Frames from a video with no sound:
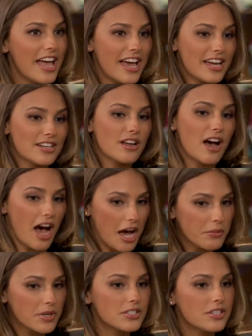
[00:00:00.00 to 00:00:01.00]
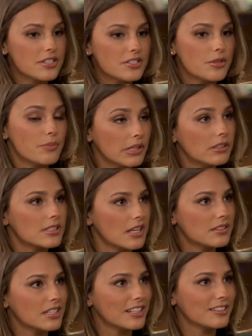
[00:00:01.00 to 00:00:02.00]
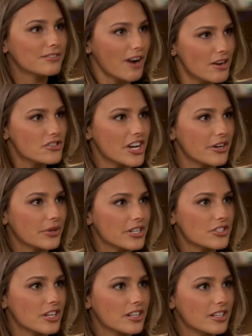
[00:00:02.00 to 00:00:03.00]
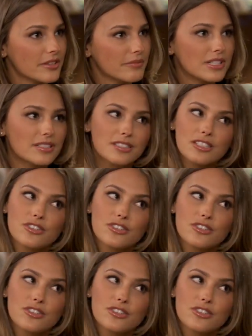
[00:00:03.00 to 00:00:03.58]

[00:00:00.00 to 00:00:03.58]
And I wanted to build something for our generation because this